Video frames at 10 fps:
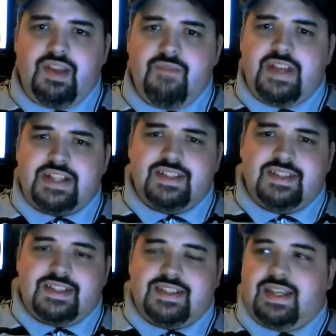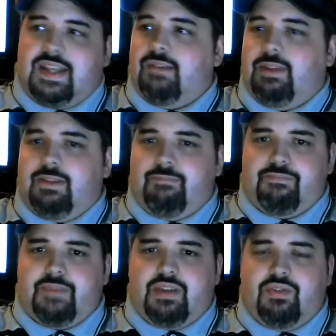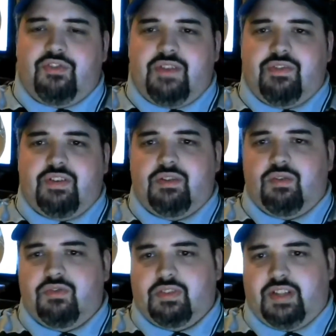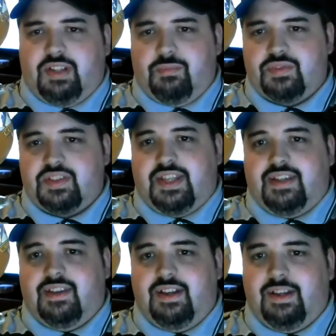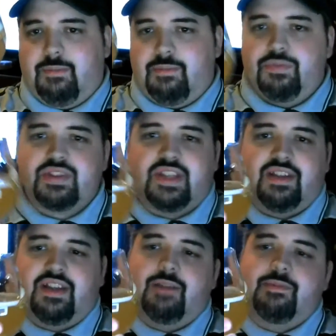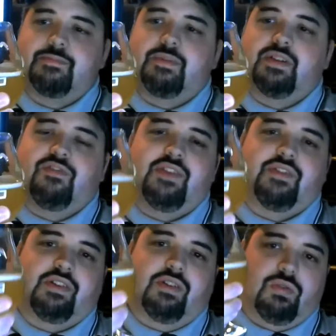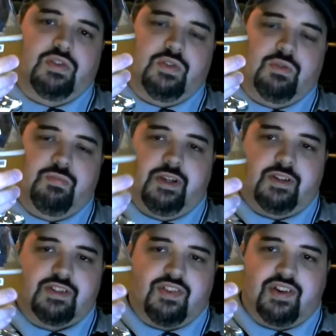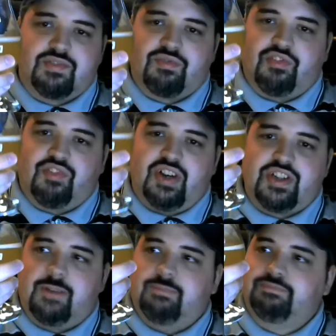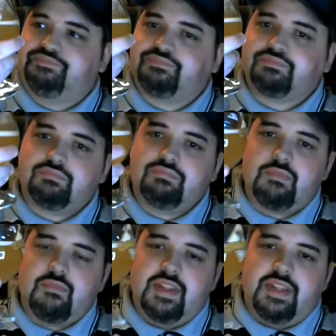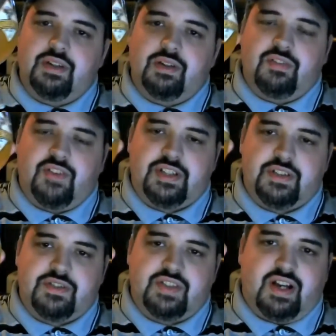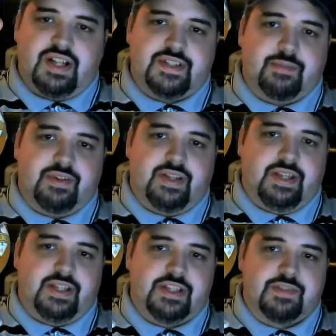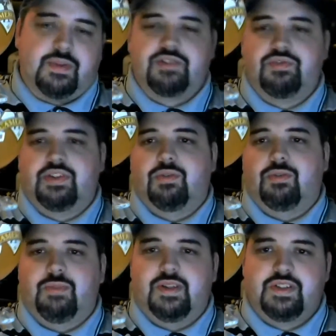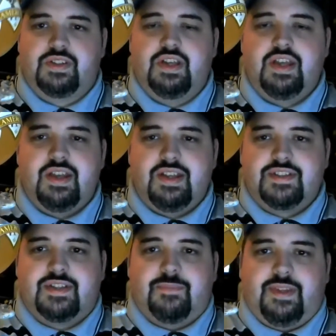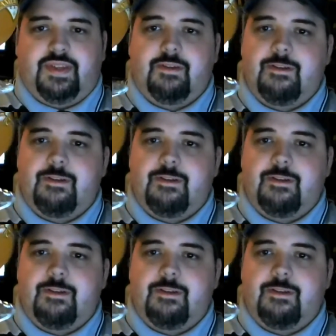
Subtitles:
That is to say, I mean, my new favorite over like Moose Light Lime, and Moose Light Lime has been a favorite go-to beer as far as refreshing. If it's a hot summer night and I just want to drink a whole bunch of something,